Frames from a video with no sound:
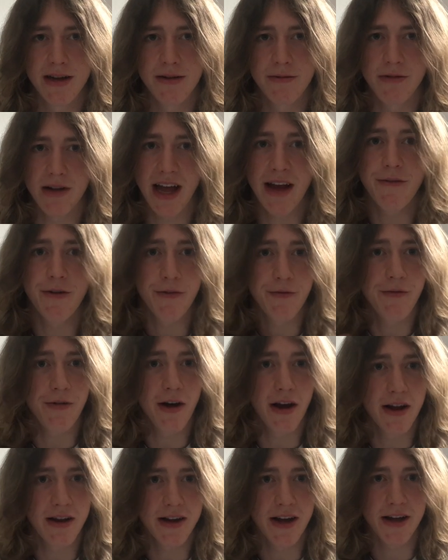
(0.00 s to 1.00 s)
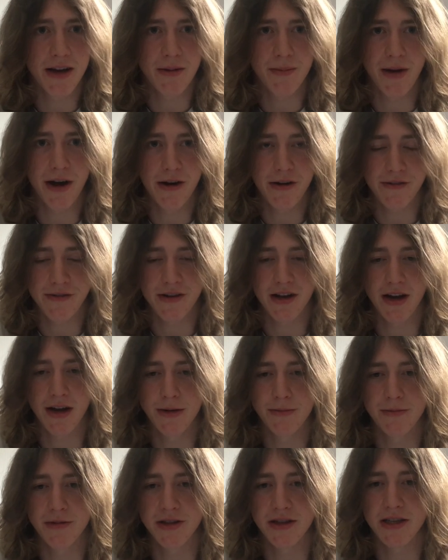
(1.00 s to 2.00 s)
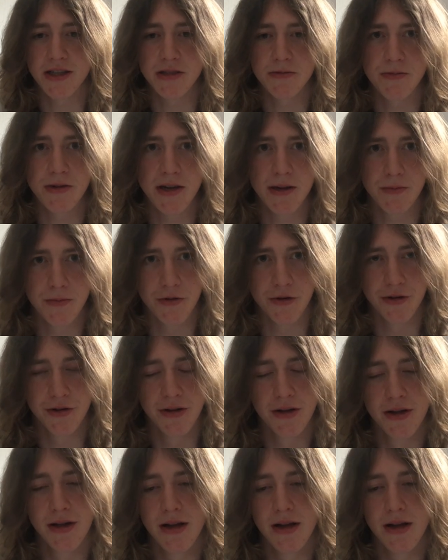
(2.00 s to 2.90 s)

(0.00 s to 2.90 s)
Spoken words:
We have a finite amount of time with these people,